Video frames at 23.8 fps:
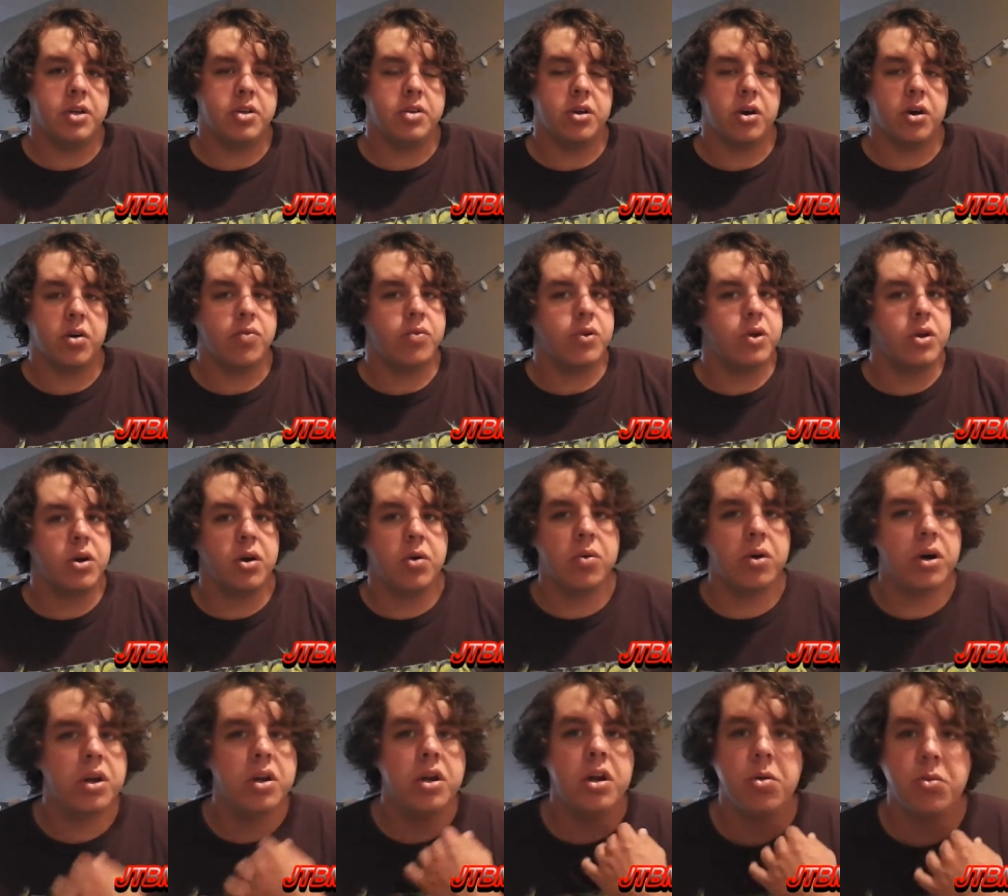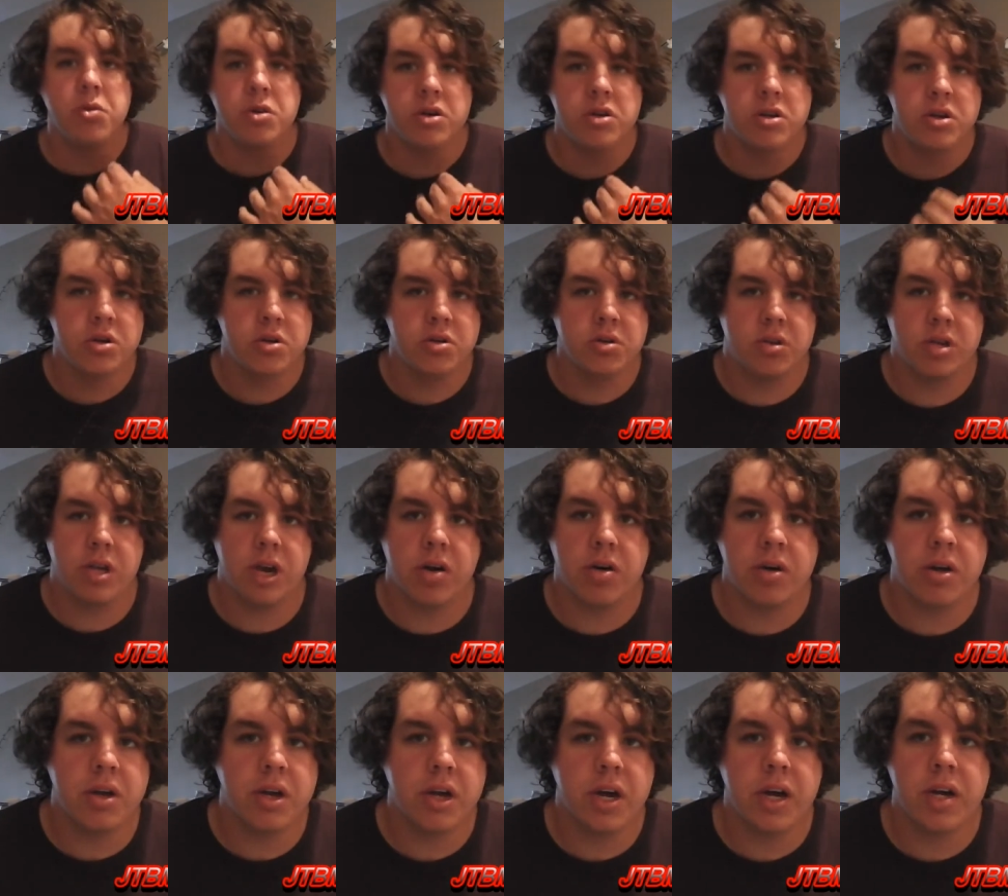So if you don't want no more Stone Sour,
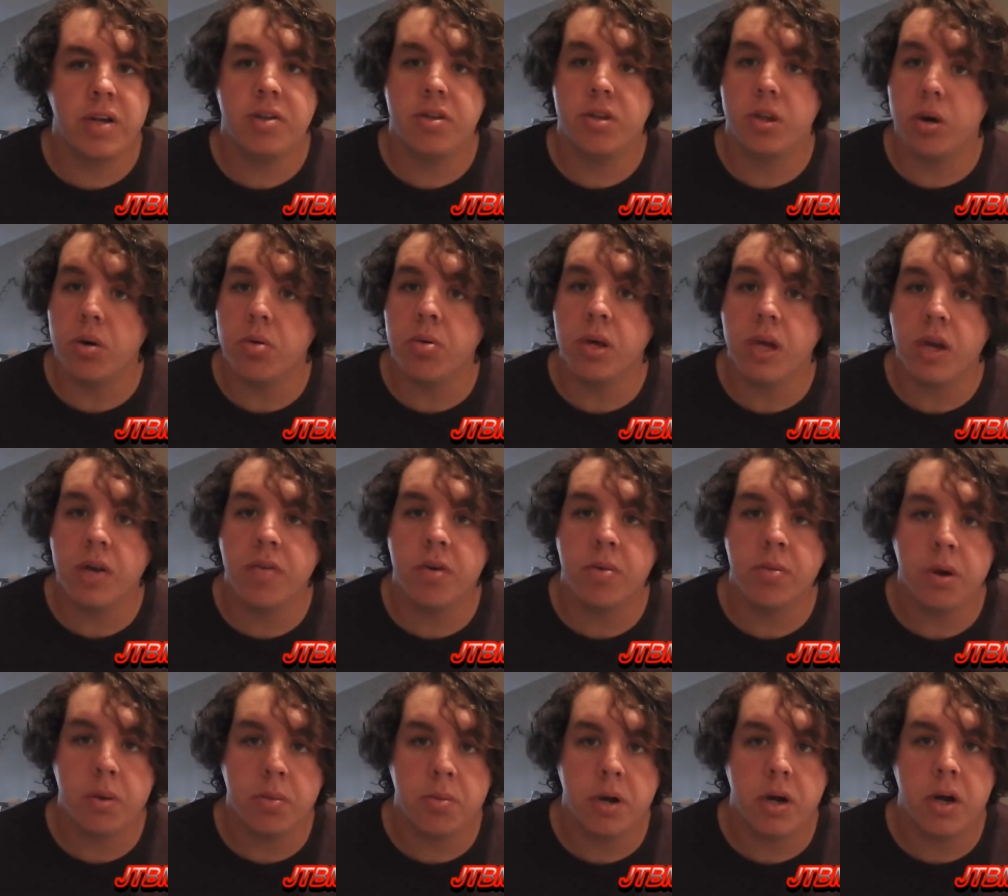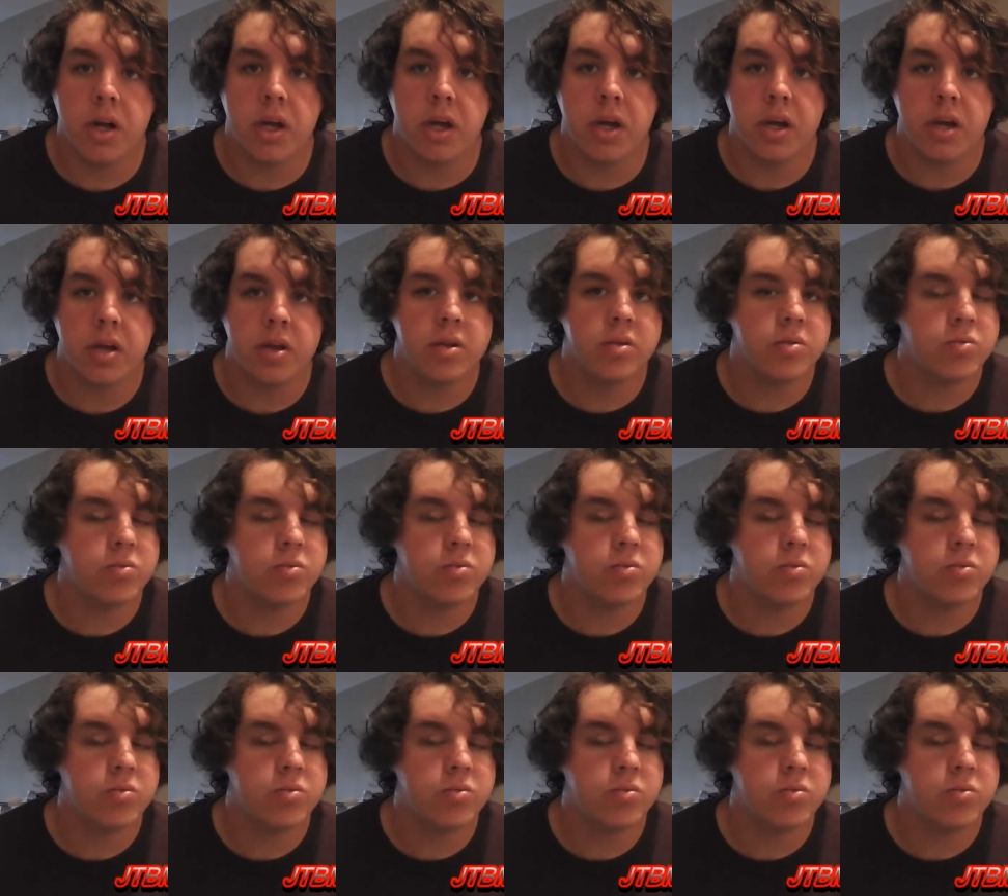you guys, don't give them your money.